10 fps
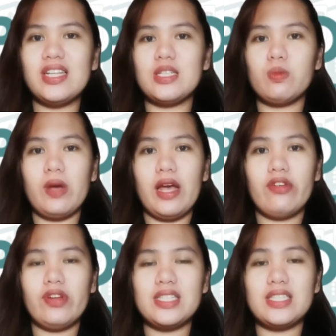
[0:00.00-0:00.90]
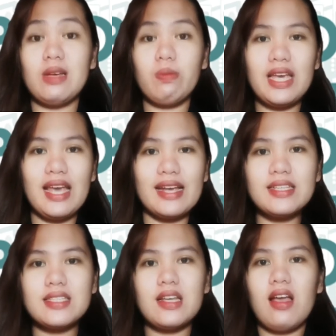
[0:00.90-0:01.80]
the aspiring
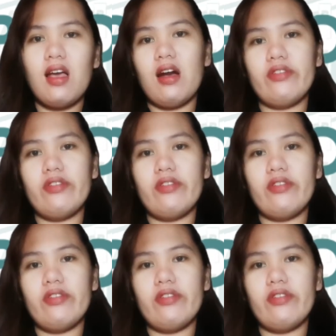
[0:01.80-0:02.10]
CPAs